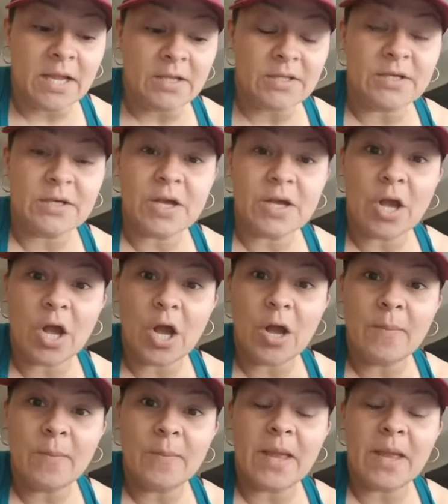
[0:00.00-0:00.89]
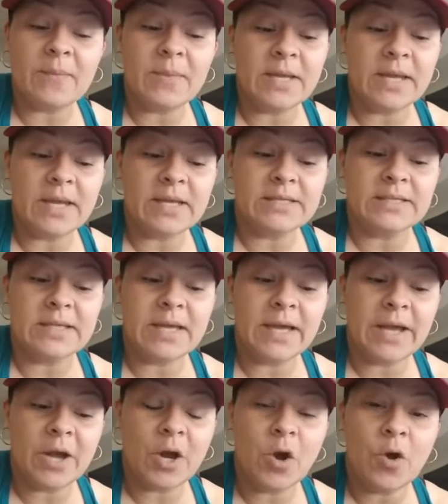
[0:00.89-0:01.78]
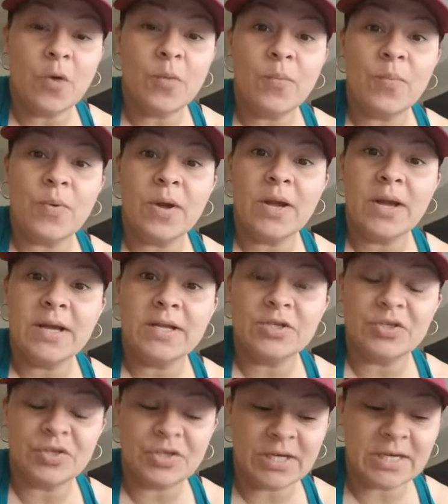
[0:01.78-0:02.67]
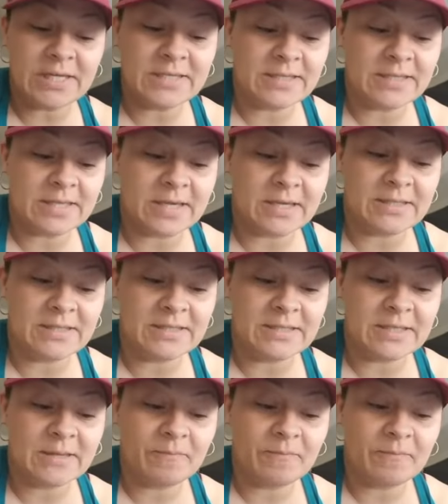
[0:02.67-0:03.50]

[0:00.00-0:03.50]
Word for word: to come and begin to help Jesus.